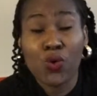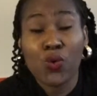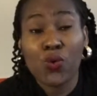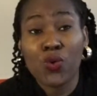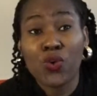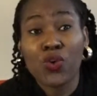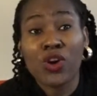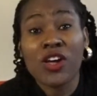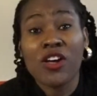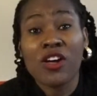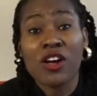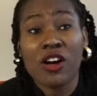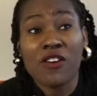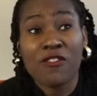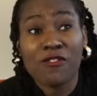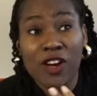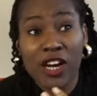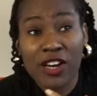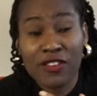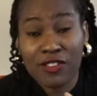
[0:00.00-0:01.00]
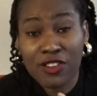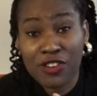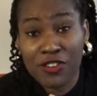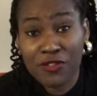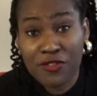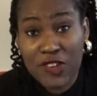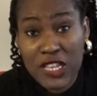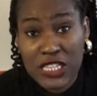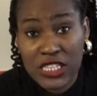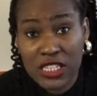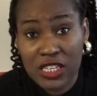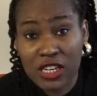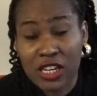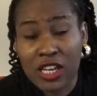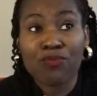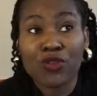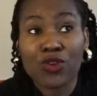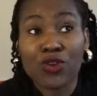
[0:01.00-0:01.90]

or a 5-year visa.